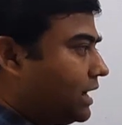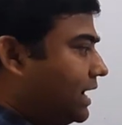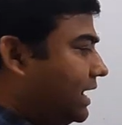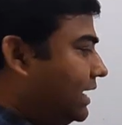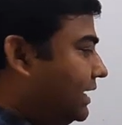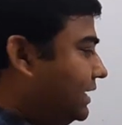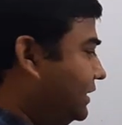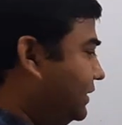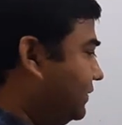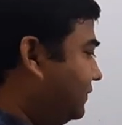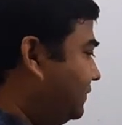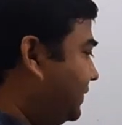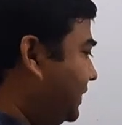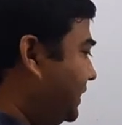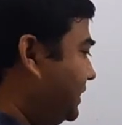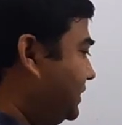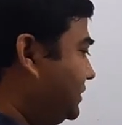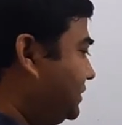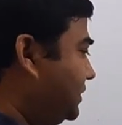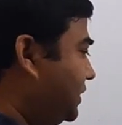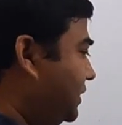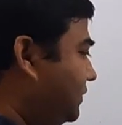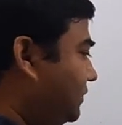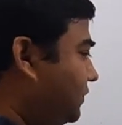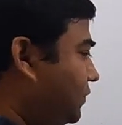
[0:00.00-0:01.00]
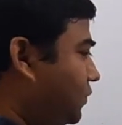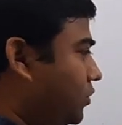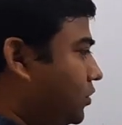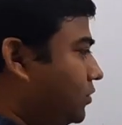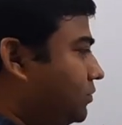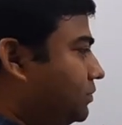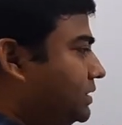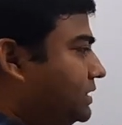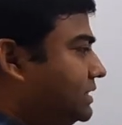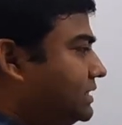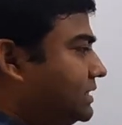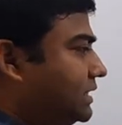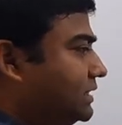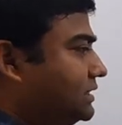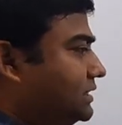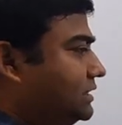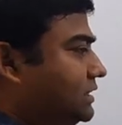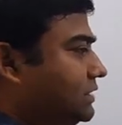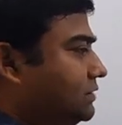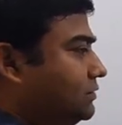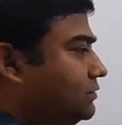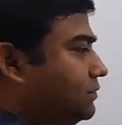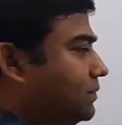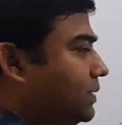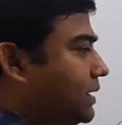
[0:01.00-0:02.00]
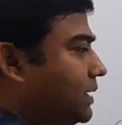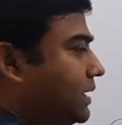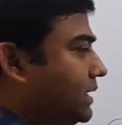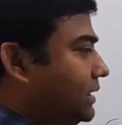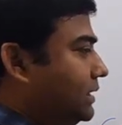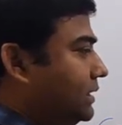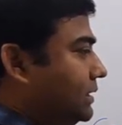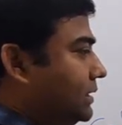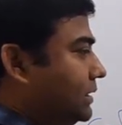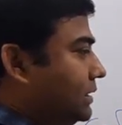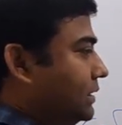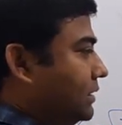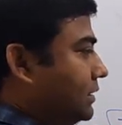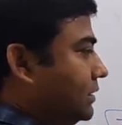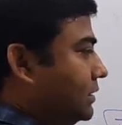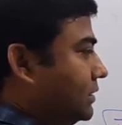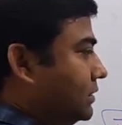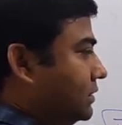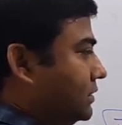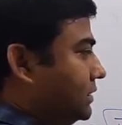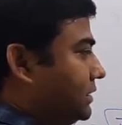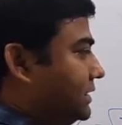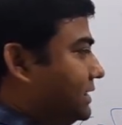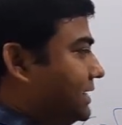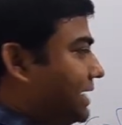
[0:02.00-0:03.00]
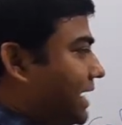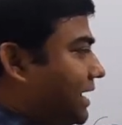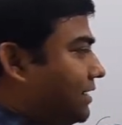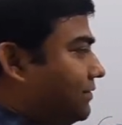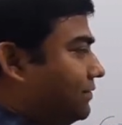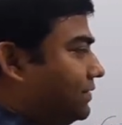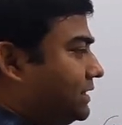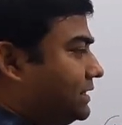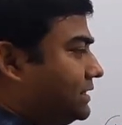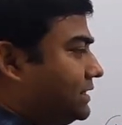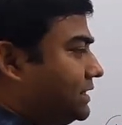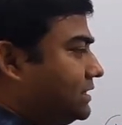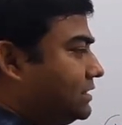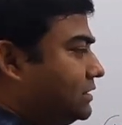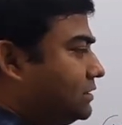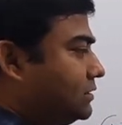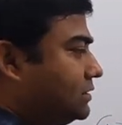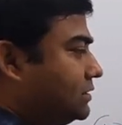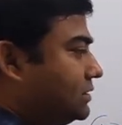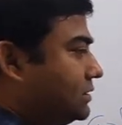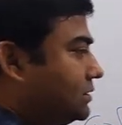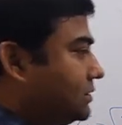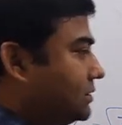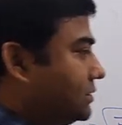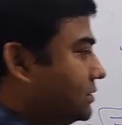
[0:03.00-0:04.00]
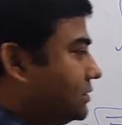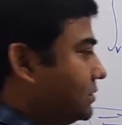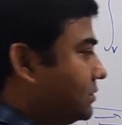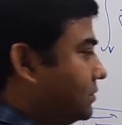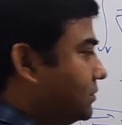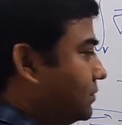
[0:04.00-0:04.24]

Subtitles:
and differential form is achieved by divergence,